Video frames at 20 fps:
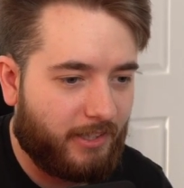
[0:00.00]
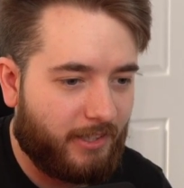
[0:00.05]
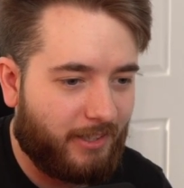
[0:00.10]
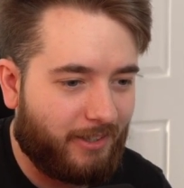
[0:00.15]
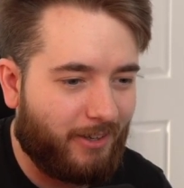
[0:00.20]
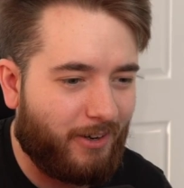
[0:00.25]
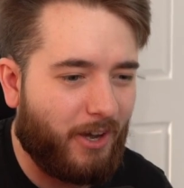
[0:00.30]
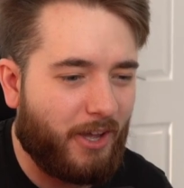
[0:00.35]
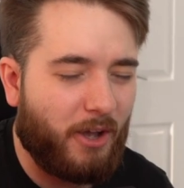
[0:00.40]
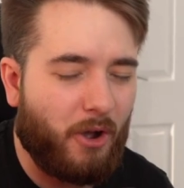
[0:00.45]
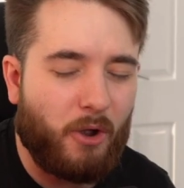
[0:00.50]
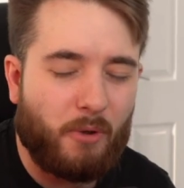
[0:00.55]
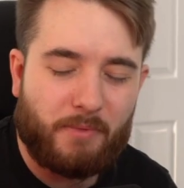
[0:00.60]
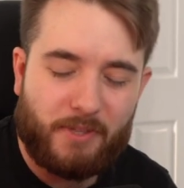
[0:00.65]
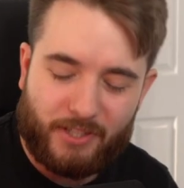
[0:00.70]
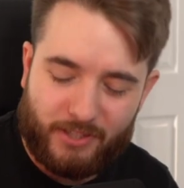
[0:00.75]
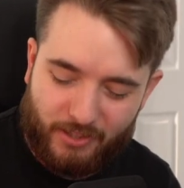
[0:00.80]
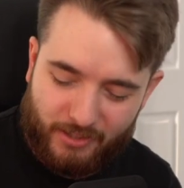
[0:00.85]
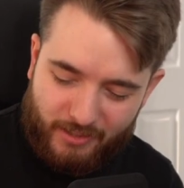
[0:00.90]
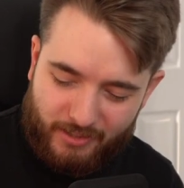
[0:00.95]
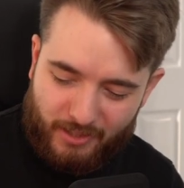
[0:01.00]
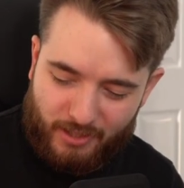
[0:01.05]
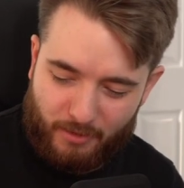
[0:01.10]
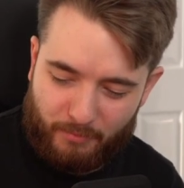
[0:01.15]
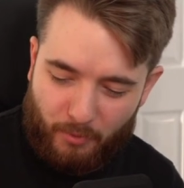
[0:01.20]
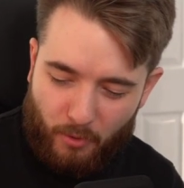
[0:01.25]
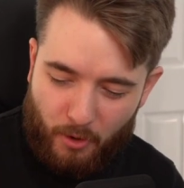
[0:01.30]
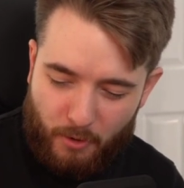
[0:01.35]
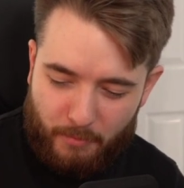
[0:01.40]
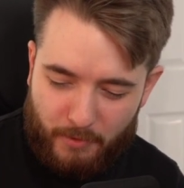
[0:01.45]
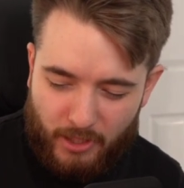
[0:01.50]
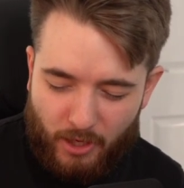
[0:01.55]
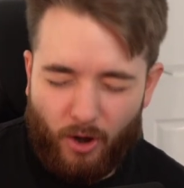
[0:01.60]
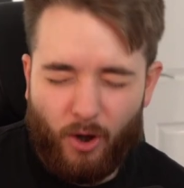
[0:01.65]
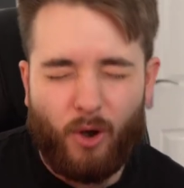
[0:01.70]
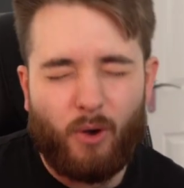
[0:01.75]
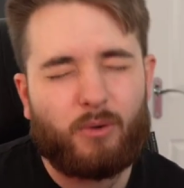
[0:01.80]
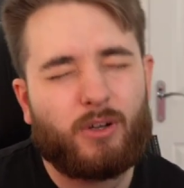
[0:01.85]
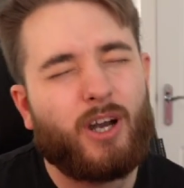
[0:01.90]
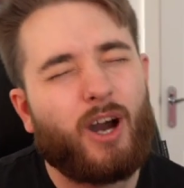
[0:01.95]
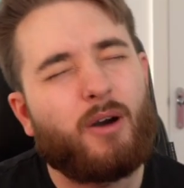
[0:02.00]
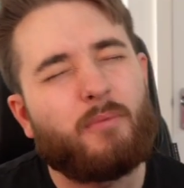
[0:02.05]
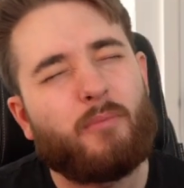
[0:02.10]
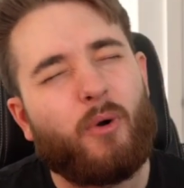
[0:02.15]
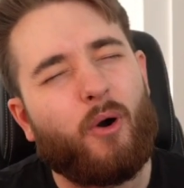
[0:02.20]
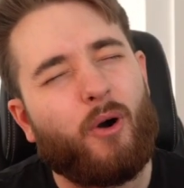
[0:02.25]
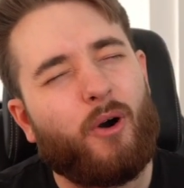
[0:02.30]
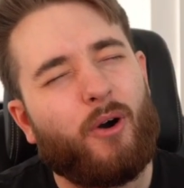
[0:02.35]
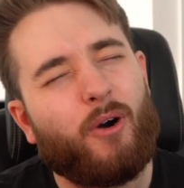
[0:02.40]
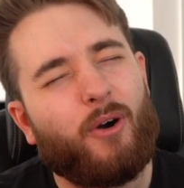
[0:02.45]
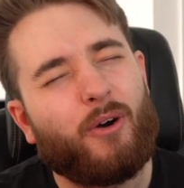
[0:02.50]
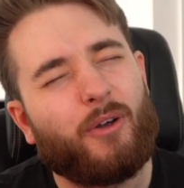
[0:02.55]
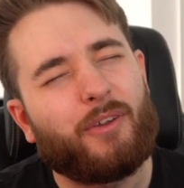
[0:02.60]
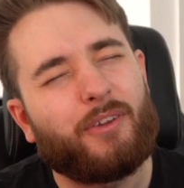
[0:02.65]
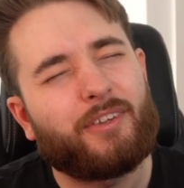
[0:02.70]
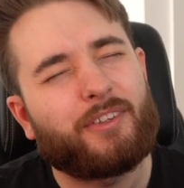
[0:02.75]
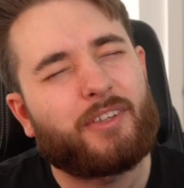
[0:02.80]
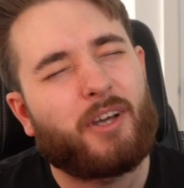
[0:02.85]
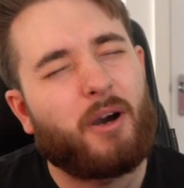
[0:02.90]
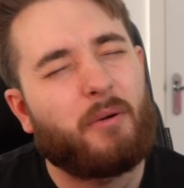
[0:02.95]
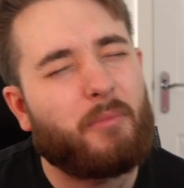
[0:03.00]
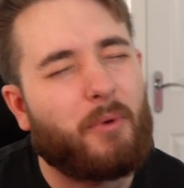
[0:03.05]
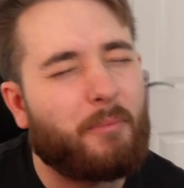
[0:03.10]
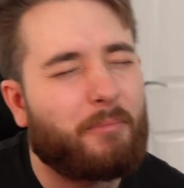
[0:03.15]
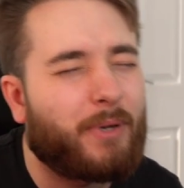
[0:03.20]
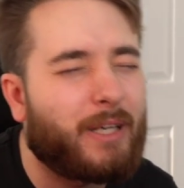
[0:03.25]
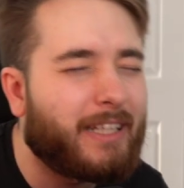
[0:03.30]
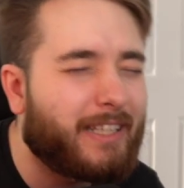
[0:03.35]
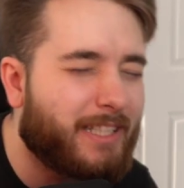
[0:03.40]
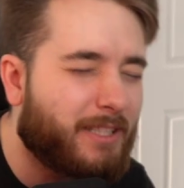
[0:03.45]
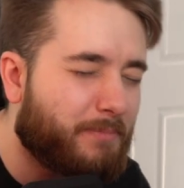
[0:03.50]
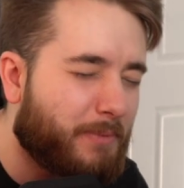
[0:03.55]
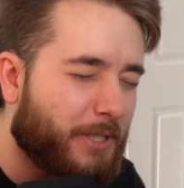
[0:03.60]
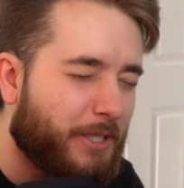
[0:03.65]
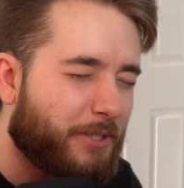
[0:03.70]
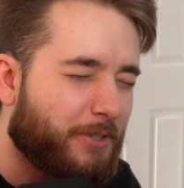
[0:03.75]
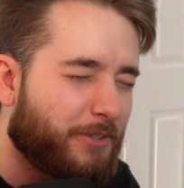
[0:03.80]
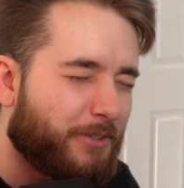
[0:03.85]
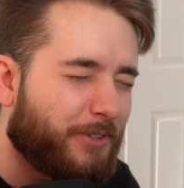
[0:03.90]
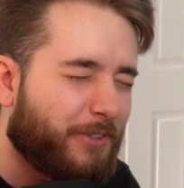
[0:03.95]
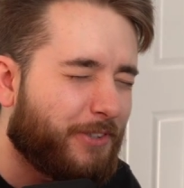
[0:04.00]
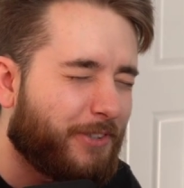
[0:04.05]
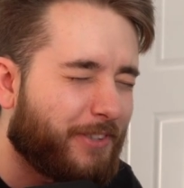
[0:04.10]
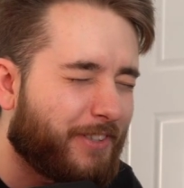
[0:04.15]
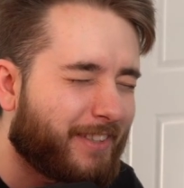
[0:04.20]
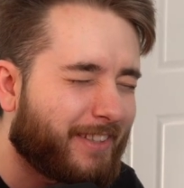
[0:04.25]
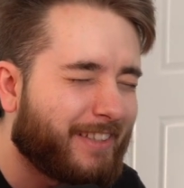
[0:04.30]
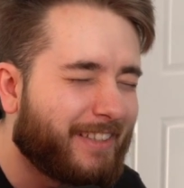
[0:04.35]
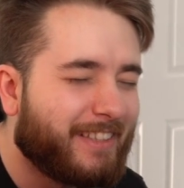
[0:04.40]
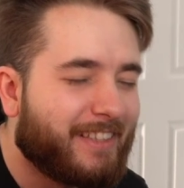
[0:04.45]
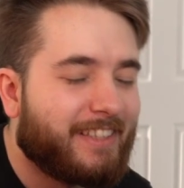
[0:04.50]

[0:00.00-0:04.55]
Oh, I hope this doesn't disappoint me. Oh, come on. Come on, please be good.